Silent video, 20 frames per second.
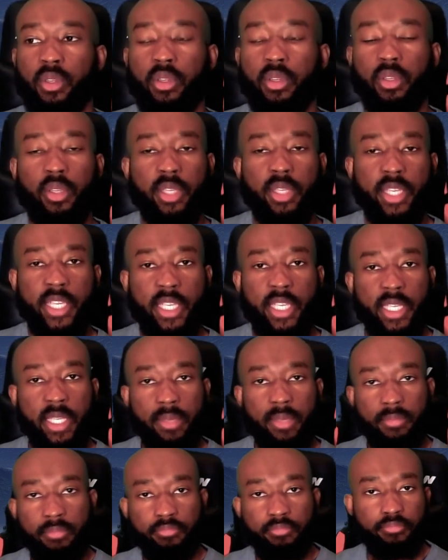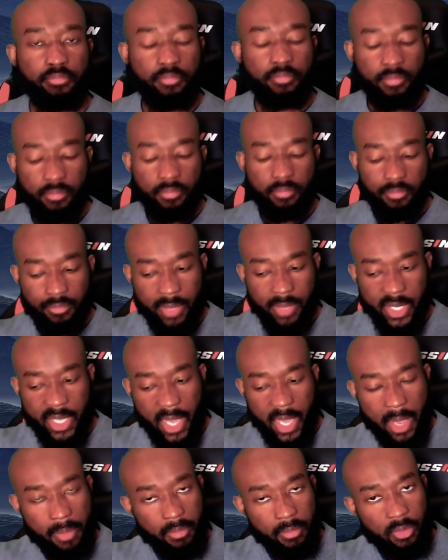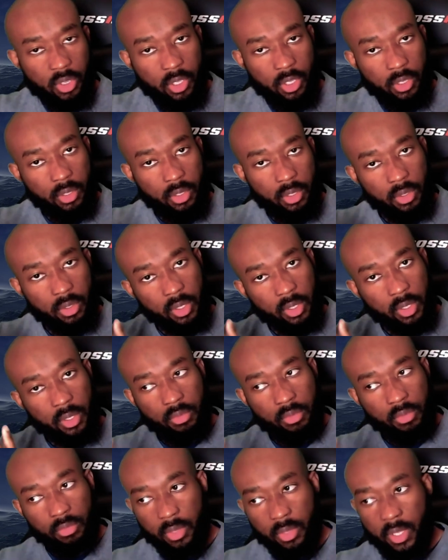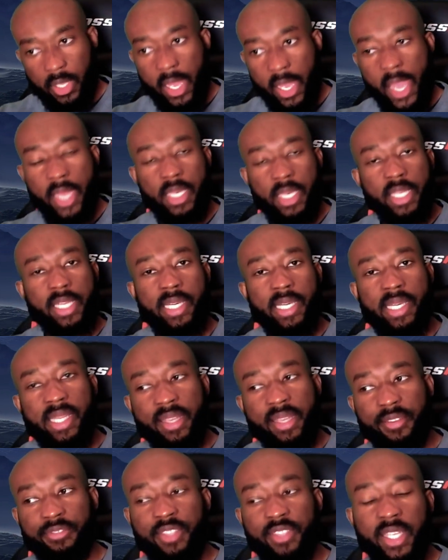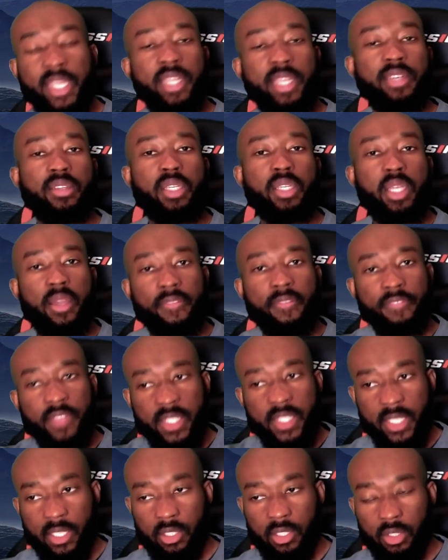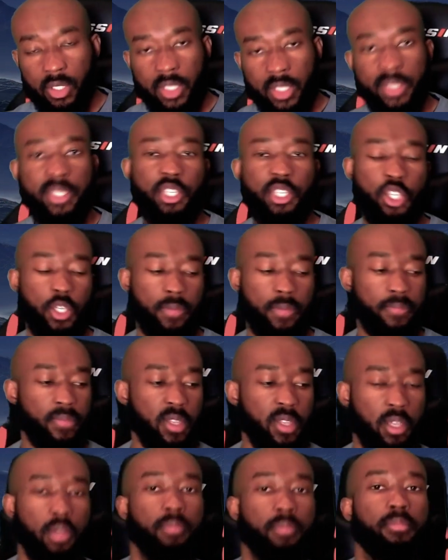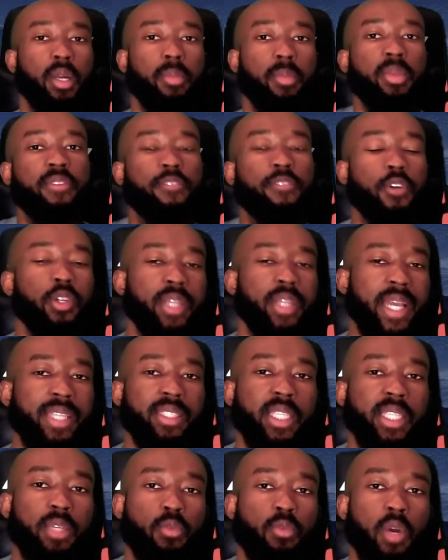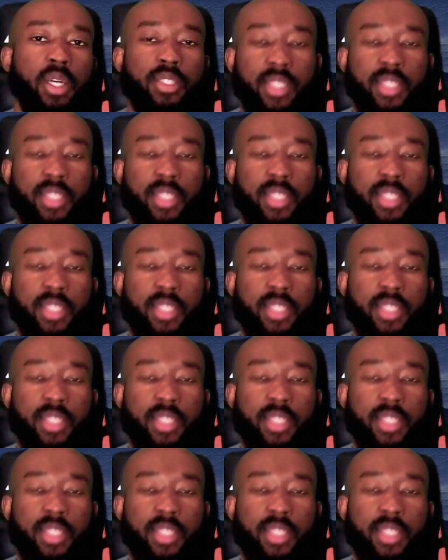he became and he lived in a physical condition. But before that, he was